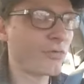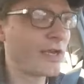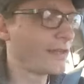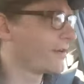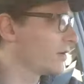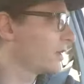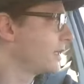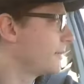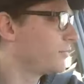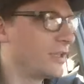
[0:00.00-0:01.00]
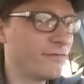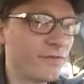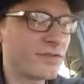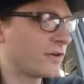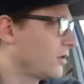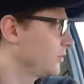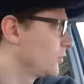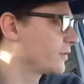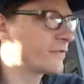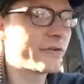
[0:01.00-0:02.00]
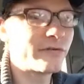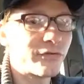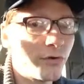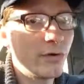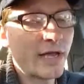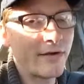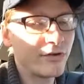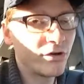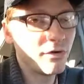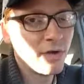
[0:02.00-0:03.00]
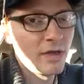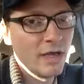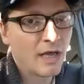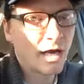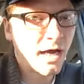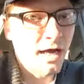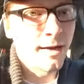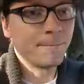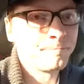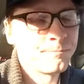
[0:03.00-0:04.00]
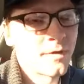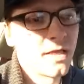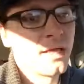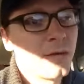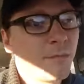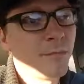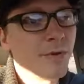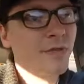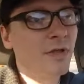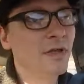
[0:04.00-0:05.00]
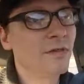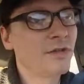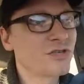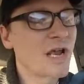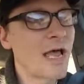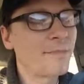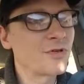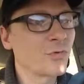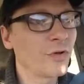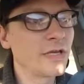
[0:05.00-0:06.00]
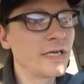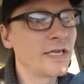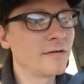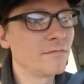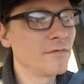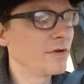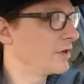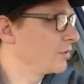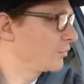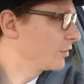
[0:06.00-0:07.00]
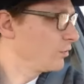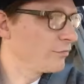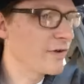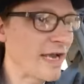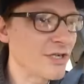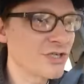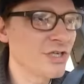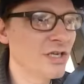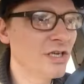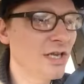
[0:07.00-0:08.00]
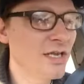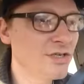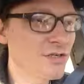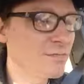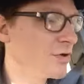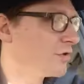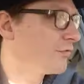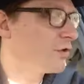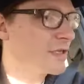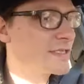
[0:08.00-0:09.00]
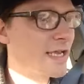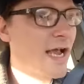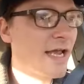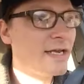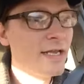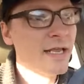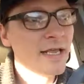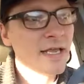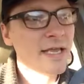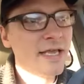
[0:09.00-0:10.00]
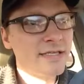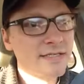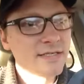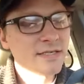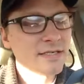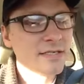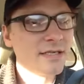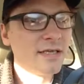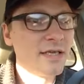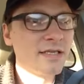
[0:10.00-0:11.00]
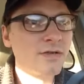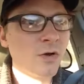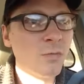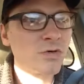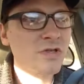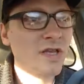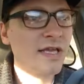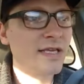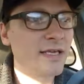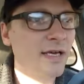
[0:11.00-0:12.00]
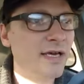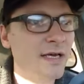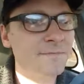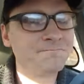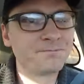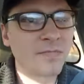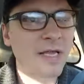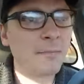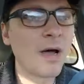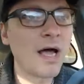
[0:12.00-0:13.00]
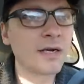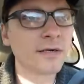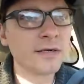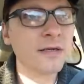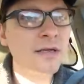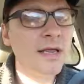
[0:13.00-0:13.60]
right there on, I believe it's called North Central Avenue. But the shop is really neat, real old-fashioned and just beautiful inside. It's almost like a modern,